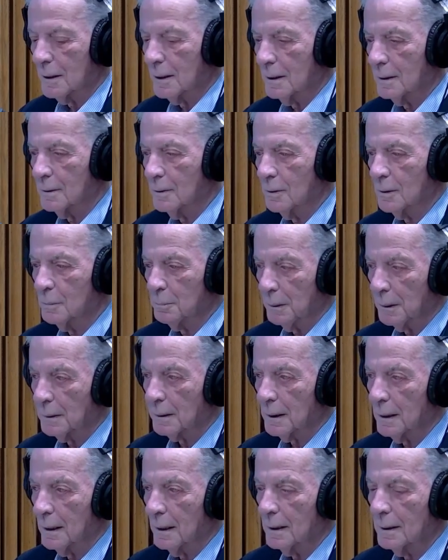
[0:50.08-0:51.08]
uh, Ido, and
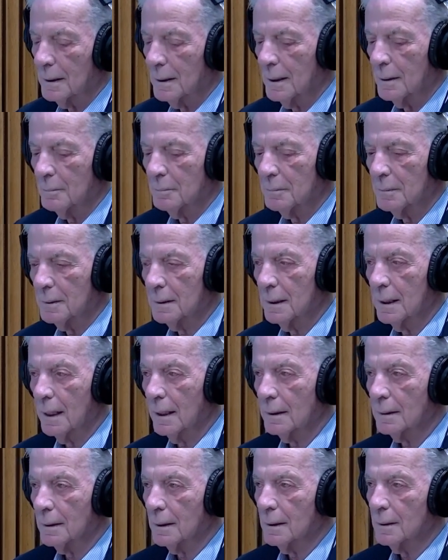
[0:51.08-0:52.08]
particularly I'm
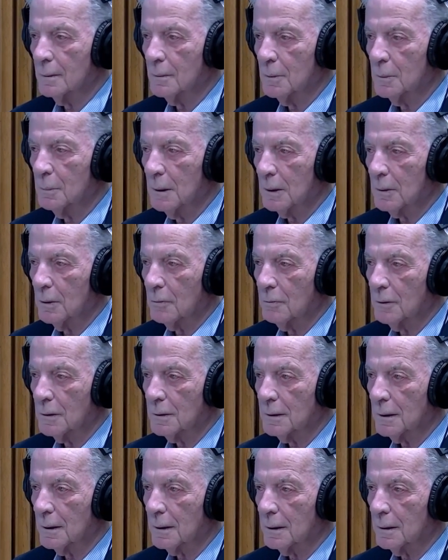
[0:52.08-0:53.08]
delighted to be
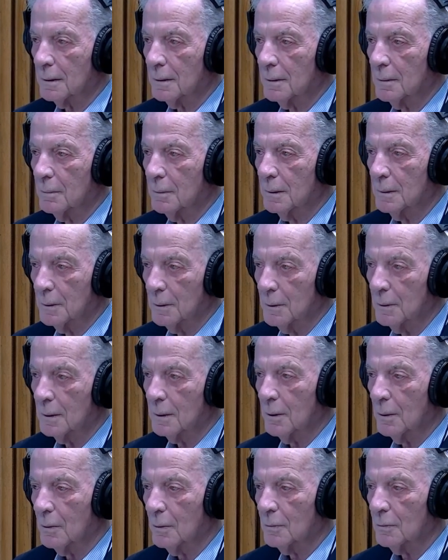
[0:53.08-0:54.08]
conversing with you,
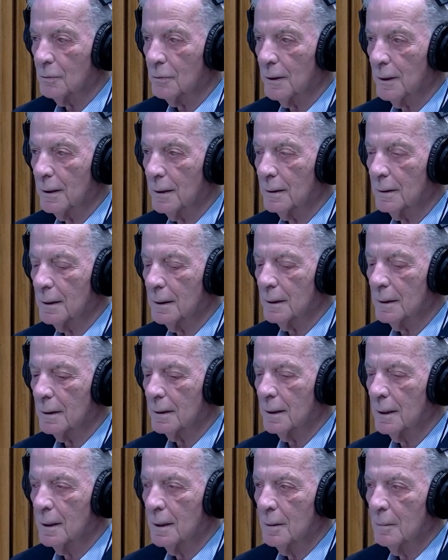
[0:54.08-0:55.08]
an old friend
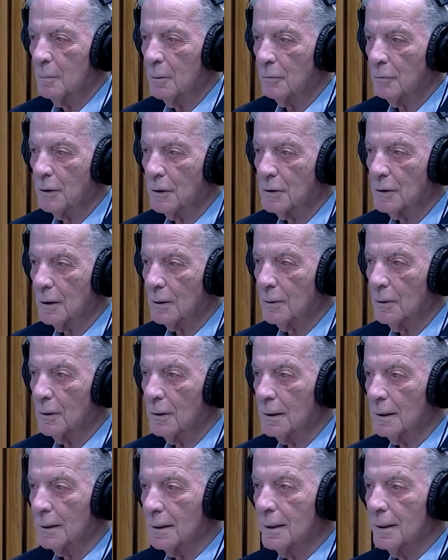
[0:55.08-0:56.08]
and professional
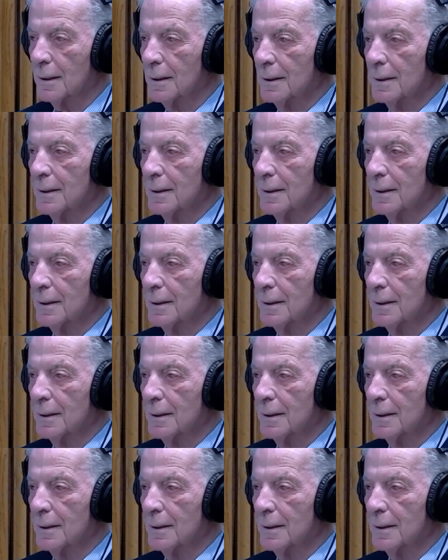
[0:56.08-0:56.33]
colleague.